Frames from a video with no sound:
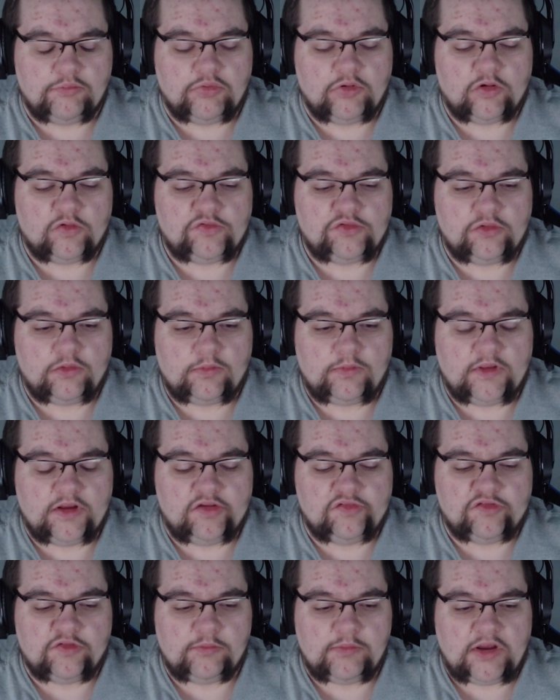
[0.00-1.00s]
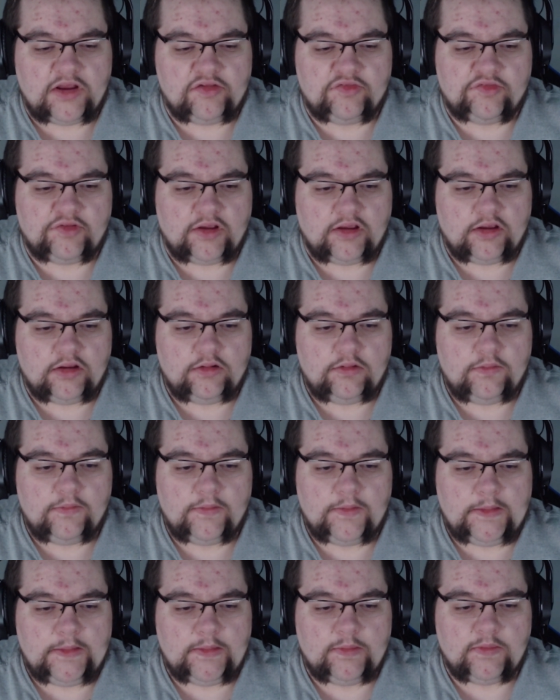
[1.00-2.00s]
some personal things on my
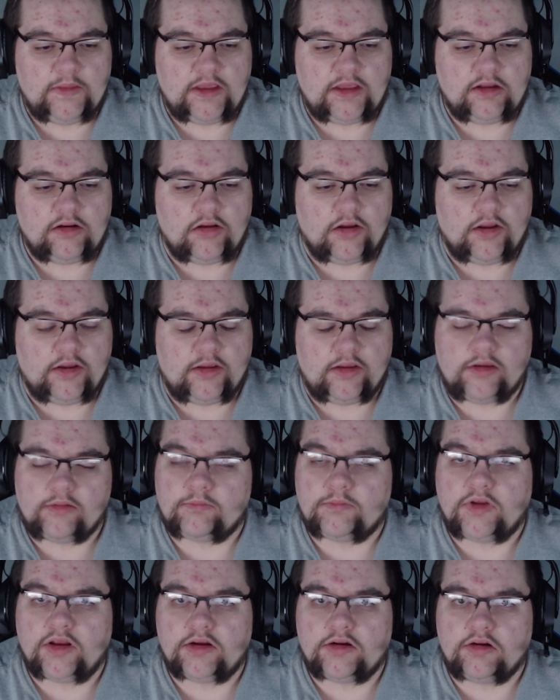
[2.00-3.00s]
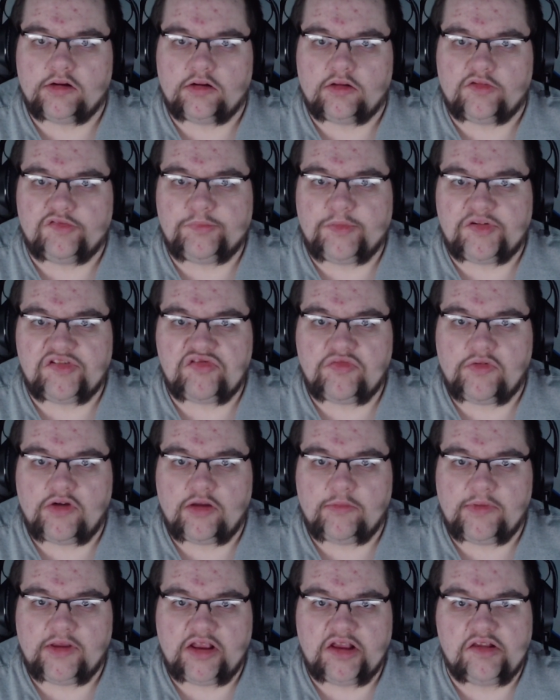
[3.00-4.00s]
side that I am not gonna
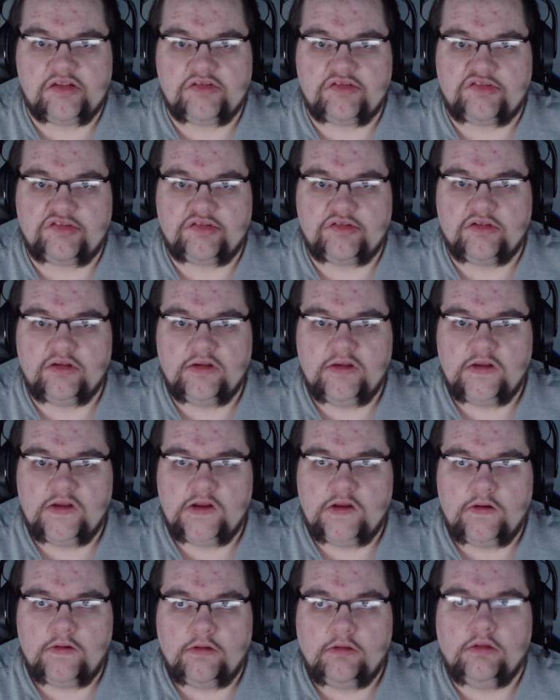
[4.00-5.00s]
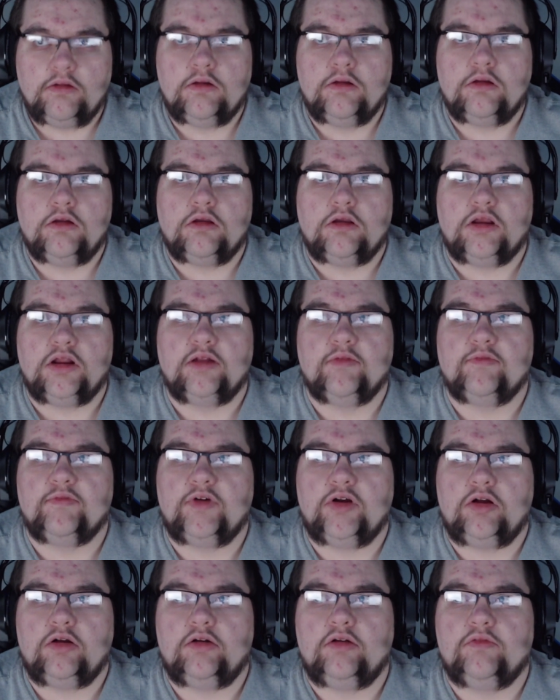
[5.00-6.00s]
specify because it
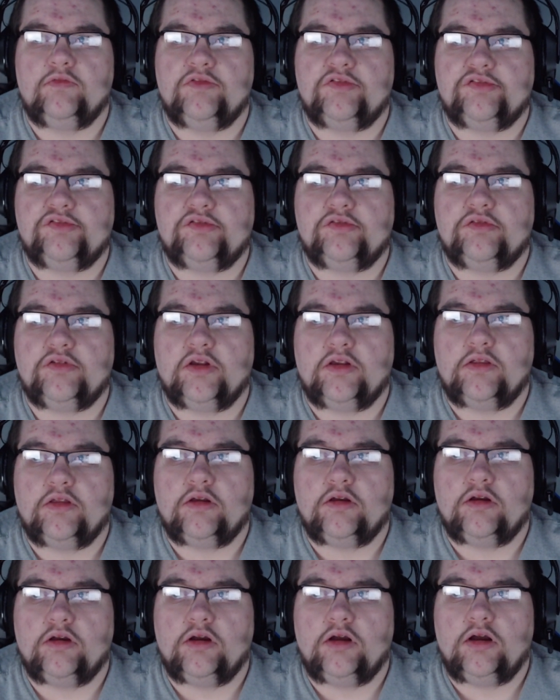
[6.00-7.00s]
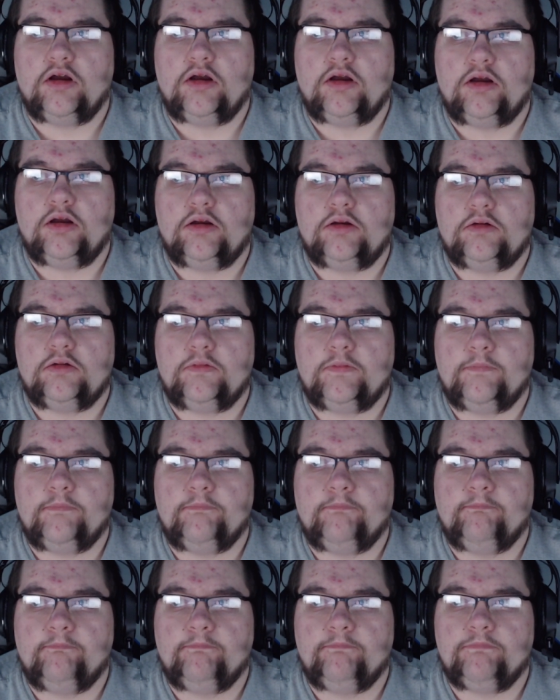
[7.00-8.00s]
involves uh
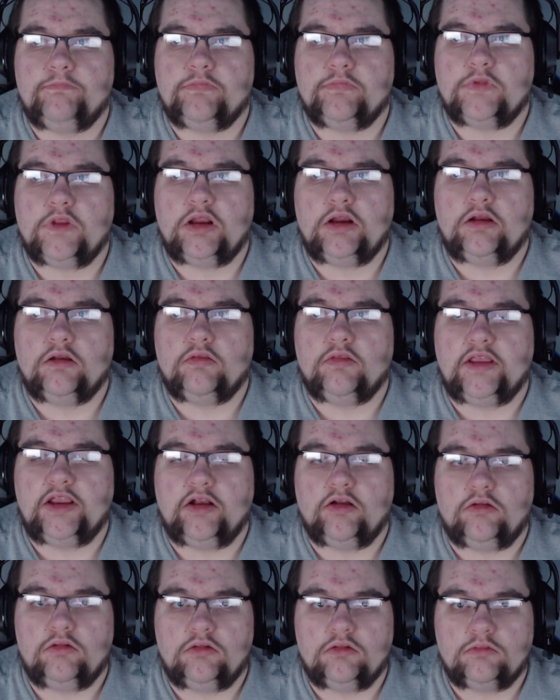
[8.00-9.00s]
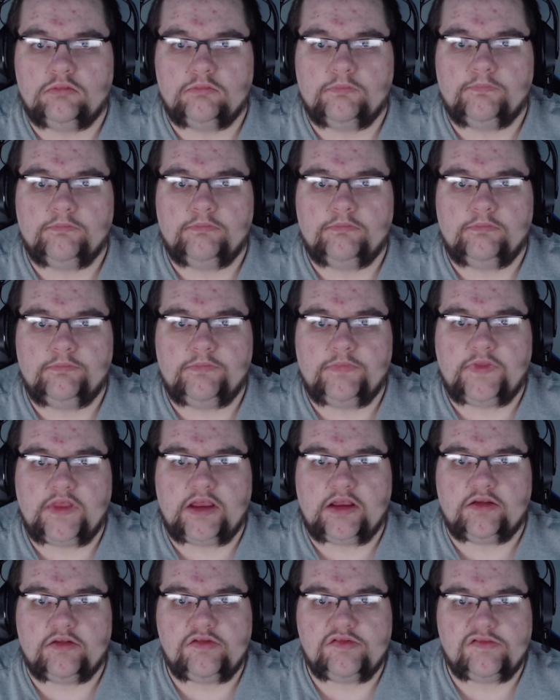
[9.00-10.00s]
legal
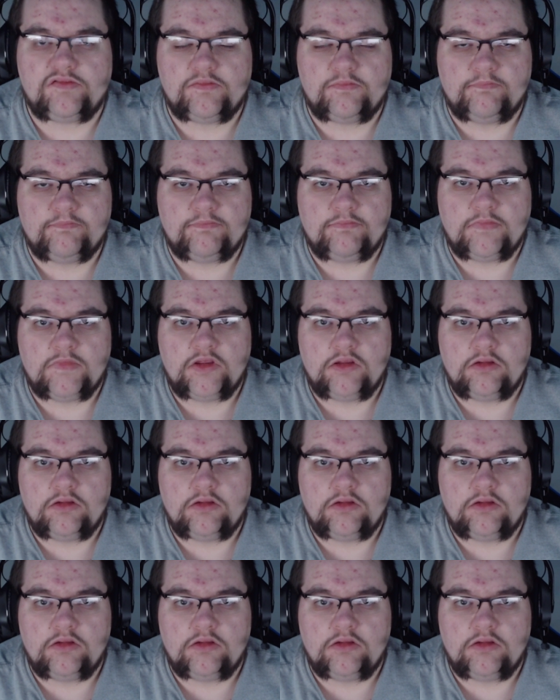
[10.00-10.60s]
things.